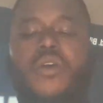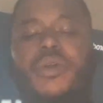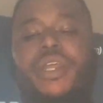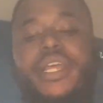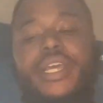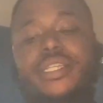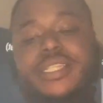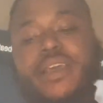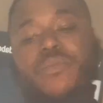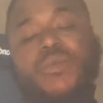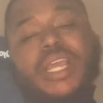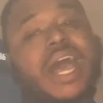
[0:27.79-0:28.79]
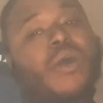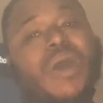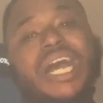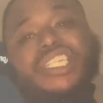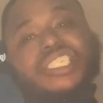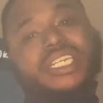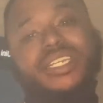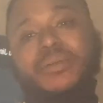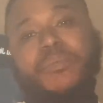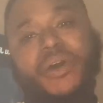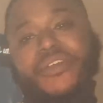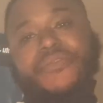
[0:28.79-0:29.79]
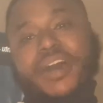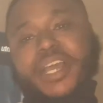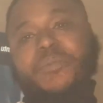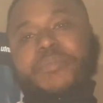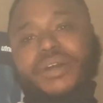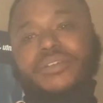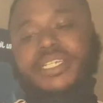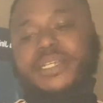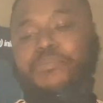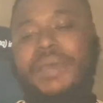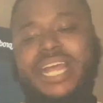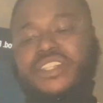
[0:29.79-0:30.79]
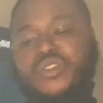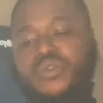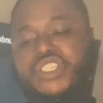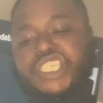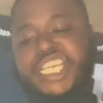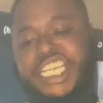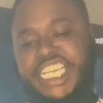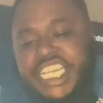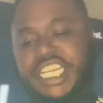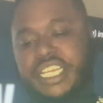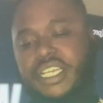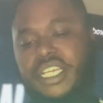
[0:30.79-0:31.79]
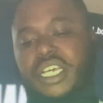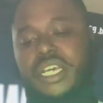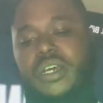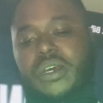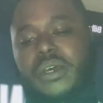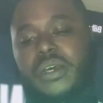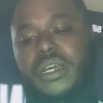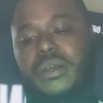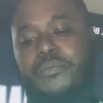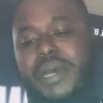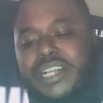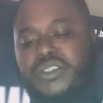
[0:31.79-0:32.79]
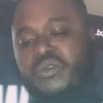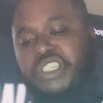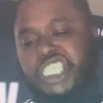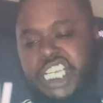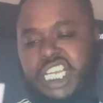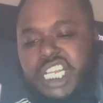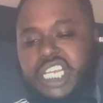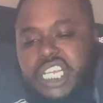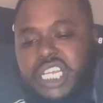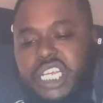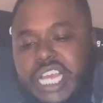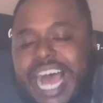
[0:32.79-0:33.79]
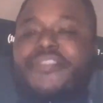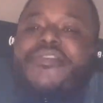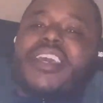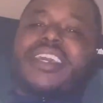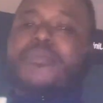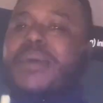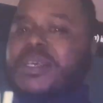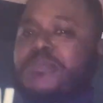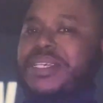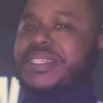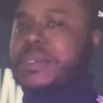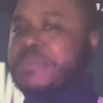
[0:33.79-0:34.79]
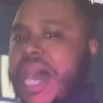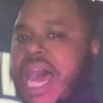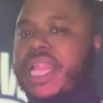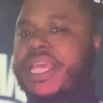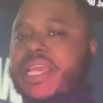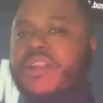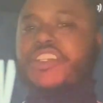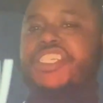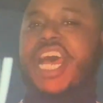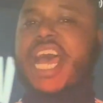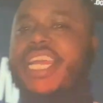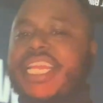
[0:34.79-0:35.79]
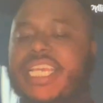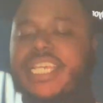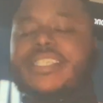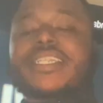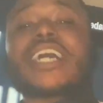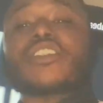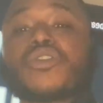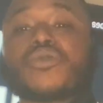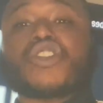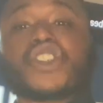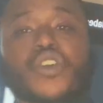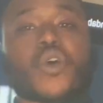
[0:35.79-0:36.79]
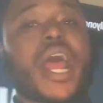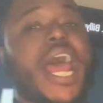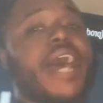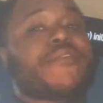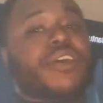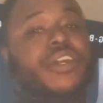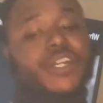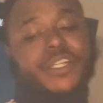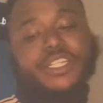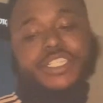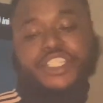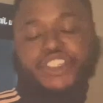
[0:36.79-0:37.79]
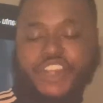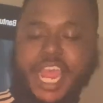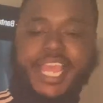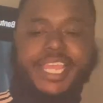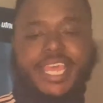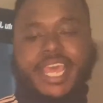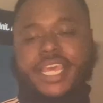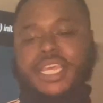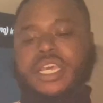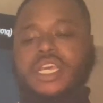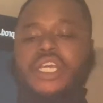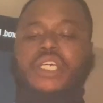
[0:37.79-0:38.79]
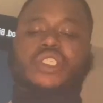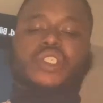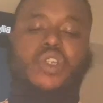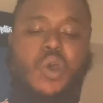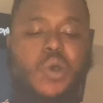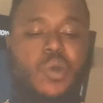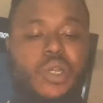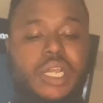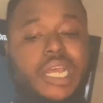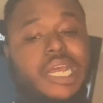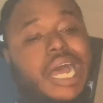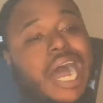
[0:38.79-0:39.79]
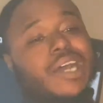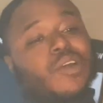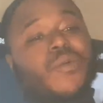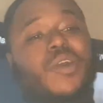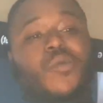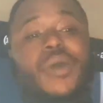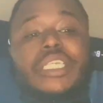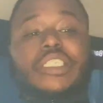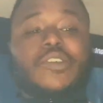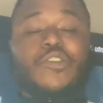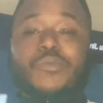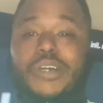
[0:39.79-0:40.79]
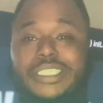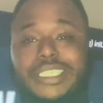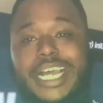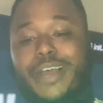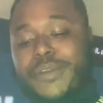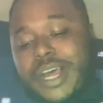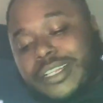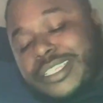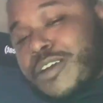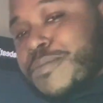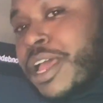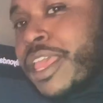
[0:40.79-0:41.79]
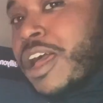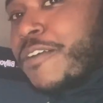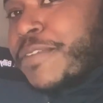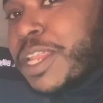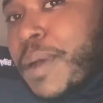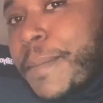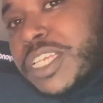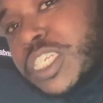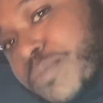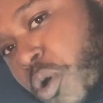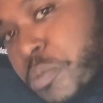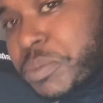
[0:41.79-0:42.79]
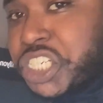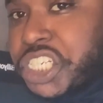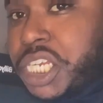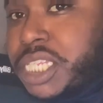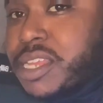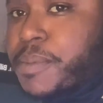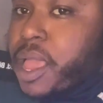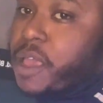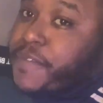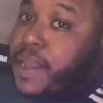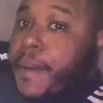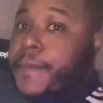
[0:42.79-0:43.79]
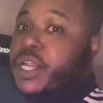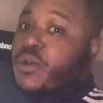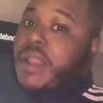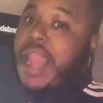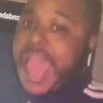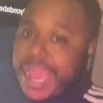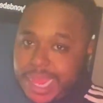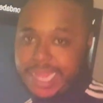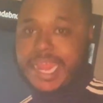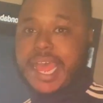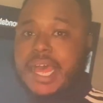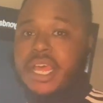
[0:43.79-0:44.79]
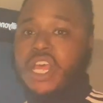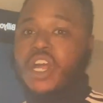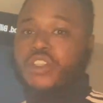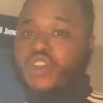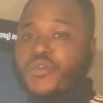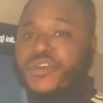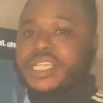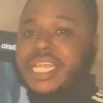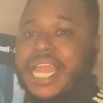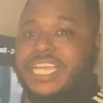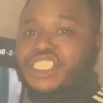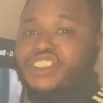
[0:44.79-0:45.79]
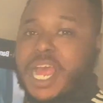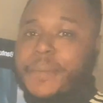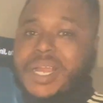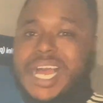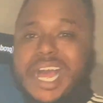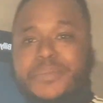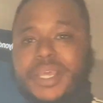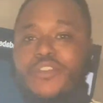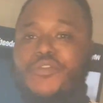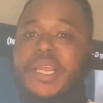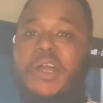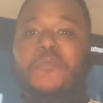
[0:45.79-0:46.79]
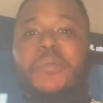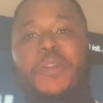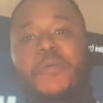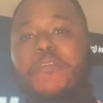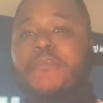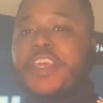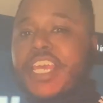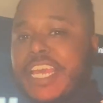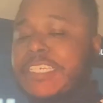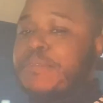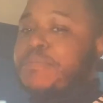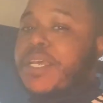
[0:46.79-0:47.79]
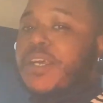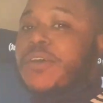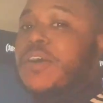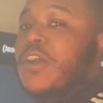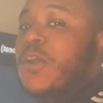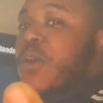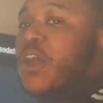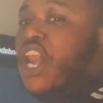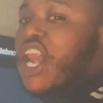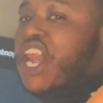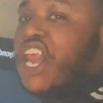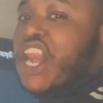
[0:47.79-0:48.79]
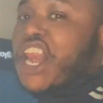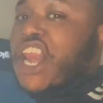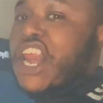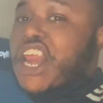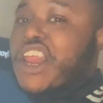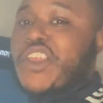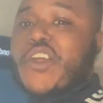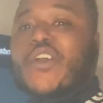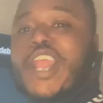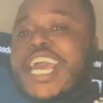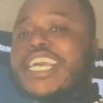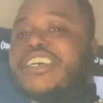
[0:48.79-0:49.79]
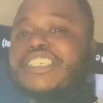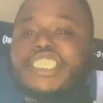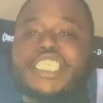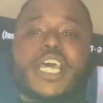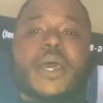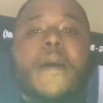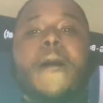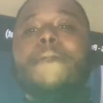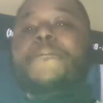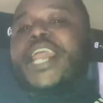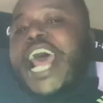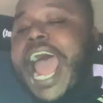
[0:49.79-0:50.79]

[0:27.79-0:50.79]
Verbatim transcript: what it is. And we got Why G in the motherfucker building. Bantu Jini. Bantu Jini. I think it might be Somalian or Chinese. Not too sure. I haven't heard this track yet. So, I don't want to waste too much time now. Tell me how y'all feel about my smoke machine. Tell me how you feel about my new lighting now. Don't forget to like, subscribe, comment, ring off a notification bell. And all that good shit. Blah!